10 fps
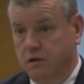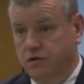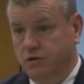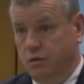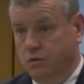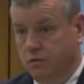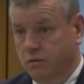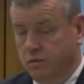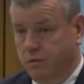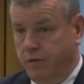So
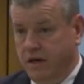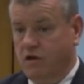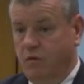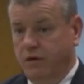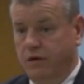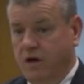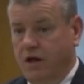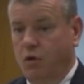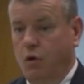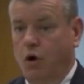the British government
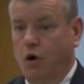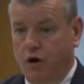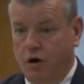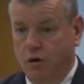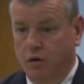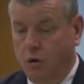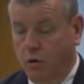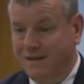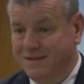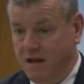can no longer
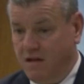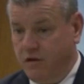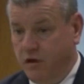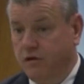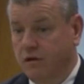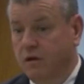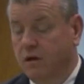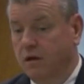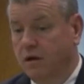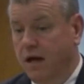hold itself out
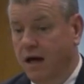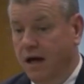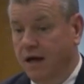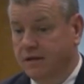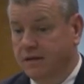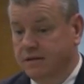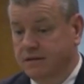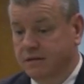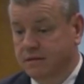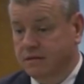
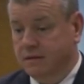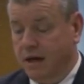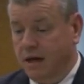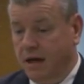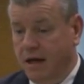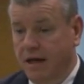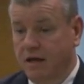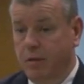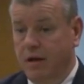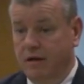as an
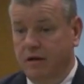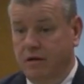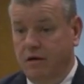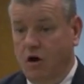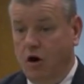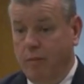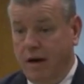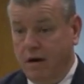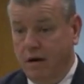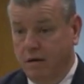independent
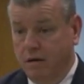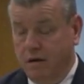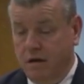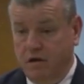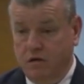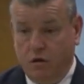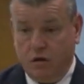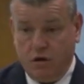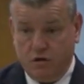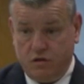arbiter, either
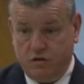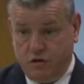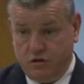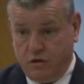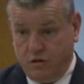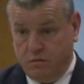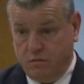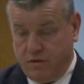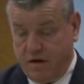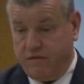on constitutional
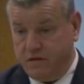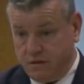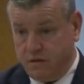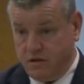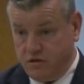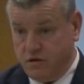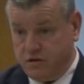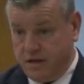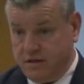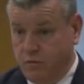preference in this
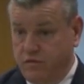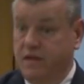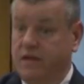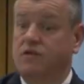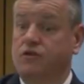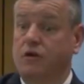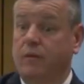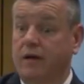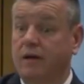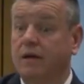jurisdiction. And we've seen that during the
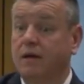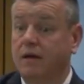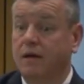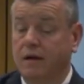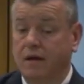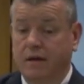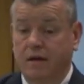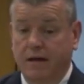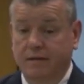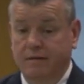week,
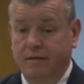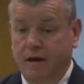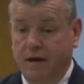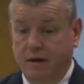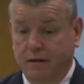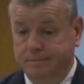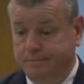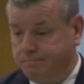that the